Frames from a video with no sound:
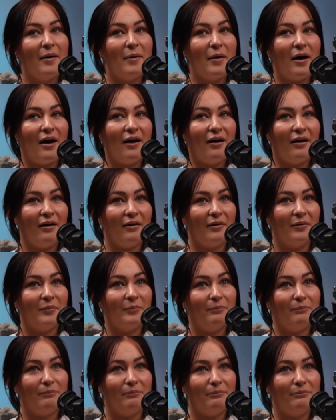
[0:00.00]
But
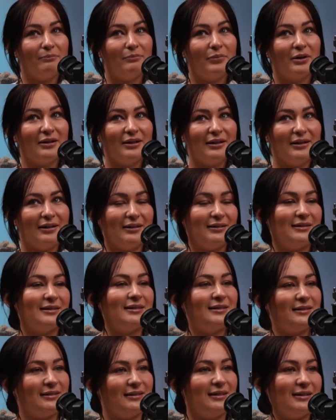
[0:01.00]

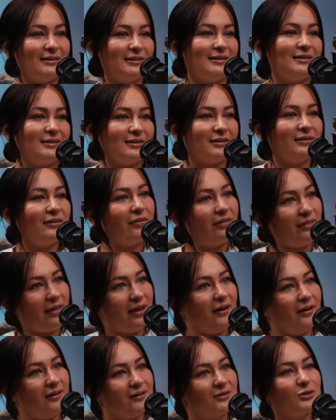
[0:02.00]
it's still
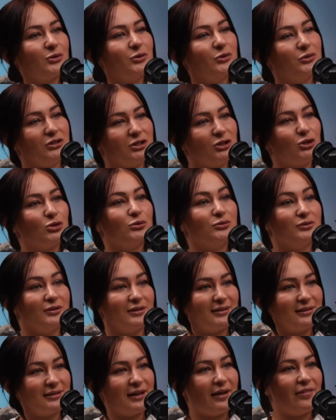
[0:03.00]
there, so you need to
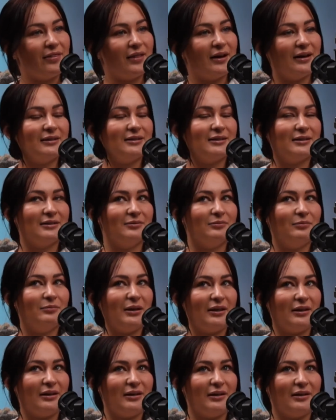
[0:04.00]
understand that and
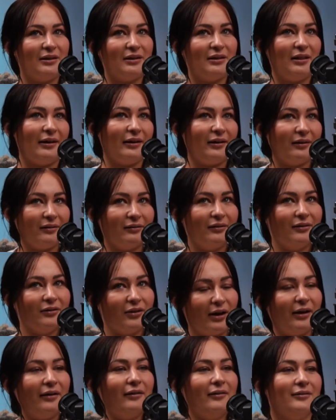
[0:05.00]
be like,
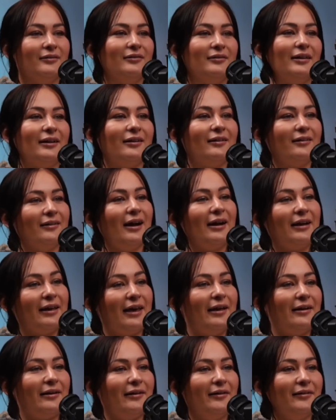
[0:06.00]
okay, like I
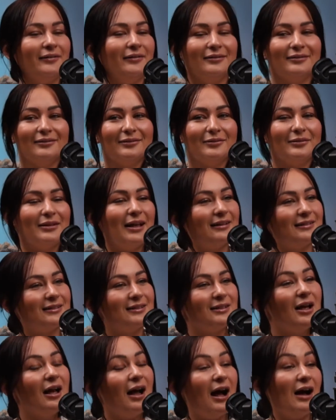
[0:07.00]
get it.
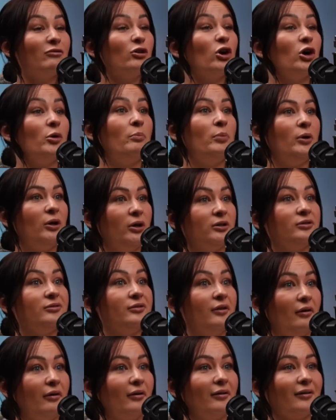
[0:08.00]
I've got a bird
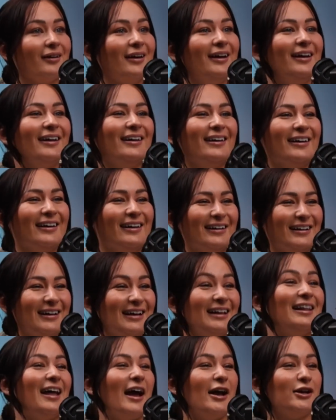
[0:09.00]
dog. Yeah.
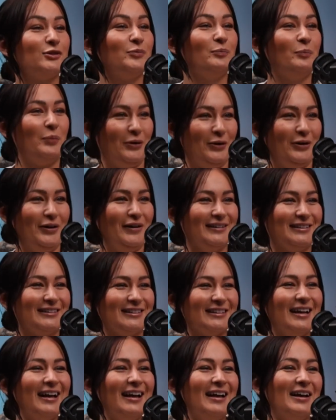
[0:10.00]
It likes birds.
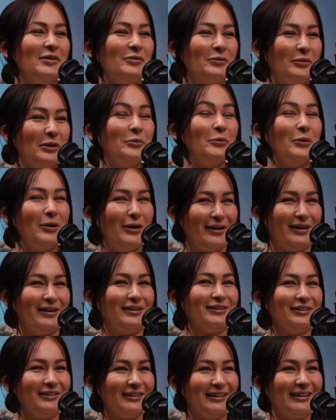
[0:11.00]
Yeah. We're
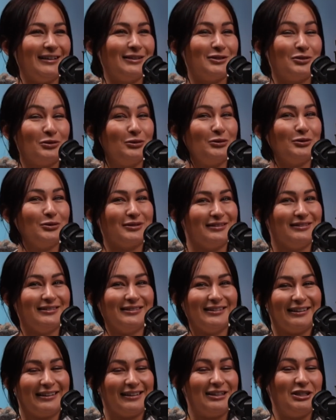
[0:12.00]
working on it, so it doesn't
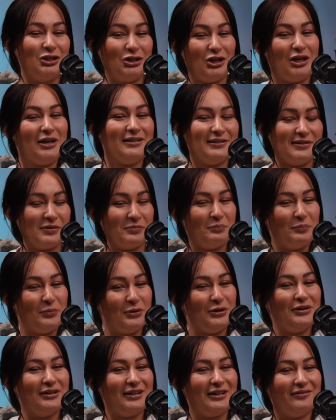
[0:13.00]
like chase a
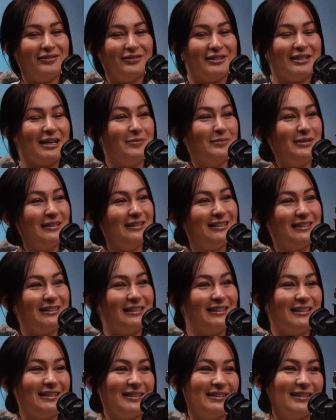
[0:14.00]
bird every time it
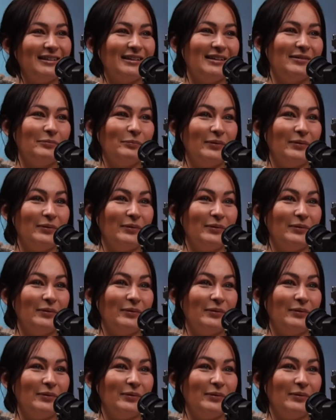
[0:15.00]
sees it.